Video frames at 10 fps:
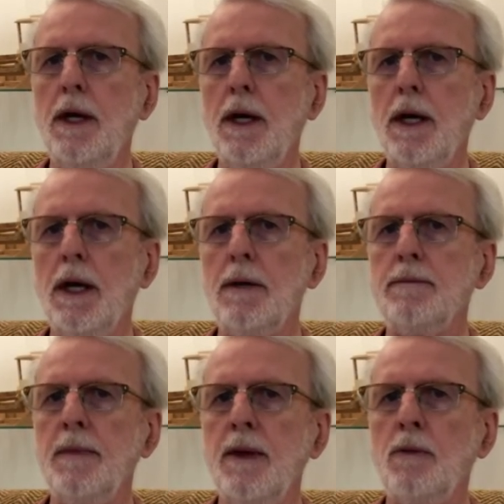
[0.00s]

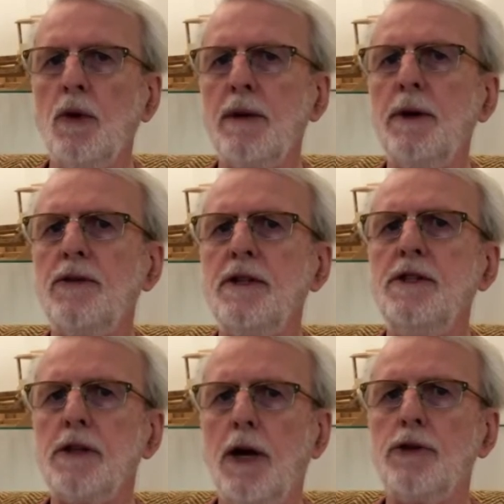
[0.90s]
What about
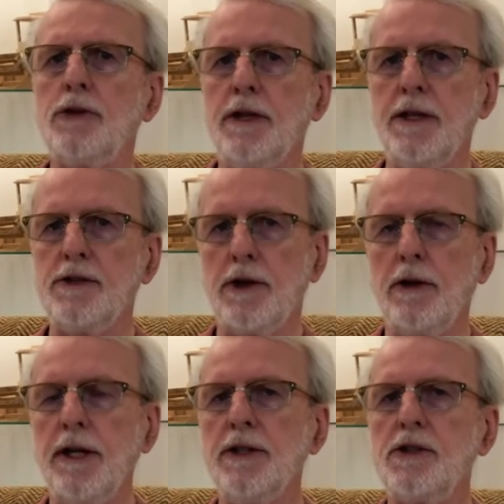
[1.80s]
these other things that are
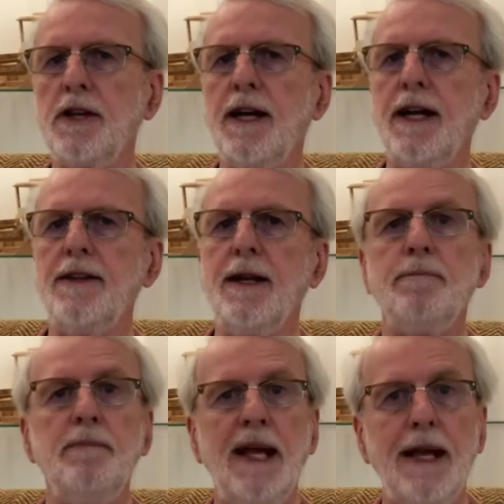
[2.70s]
inside that
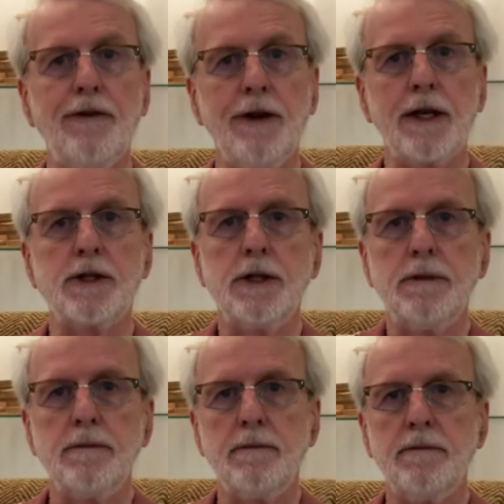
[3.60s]
may affect
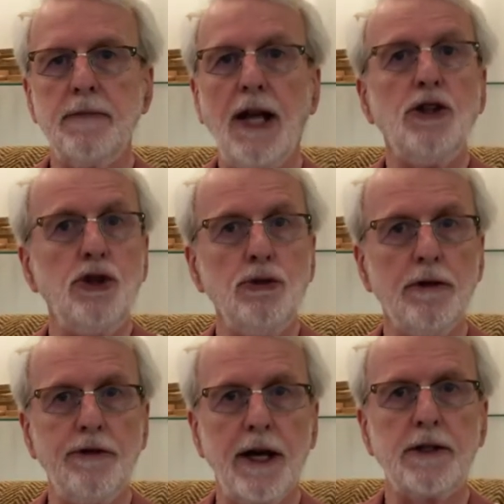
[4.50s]
and do
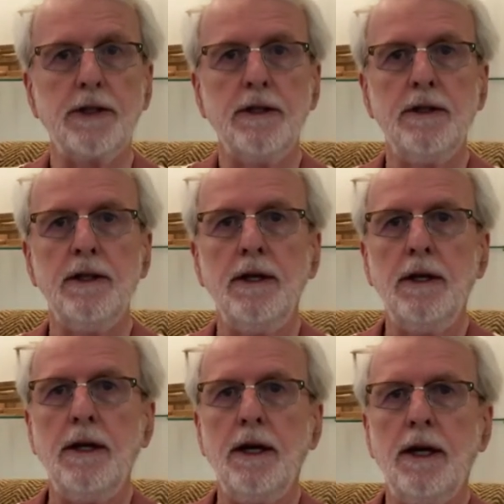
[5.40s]
affect?
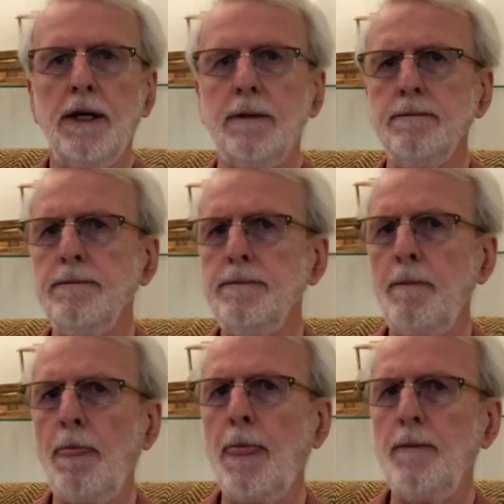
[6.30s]

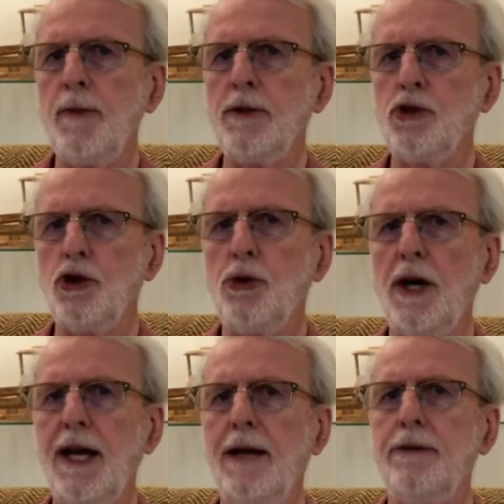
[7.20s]
So do
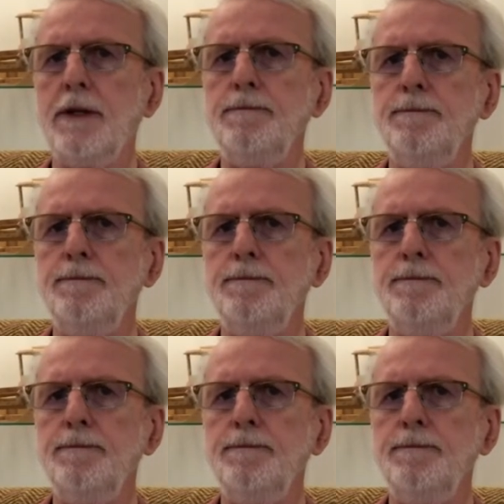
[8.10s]
I have a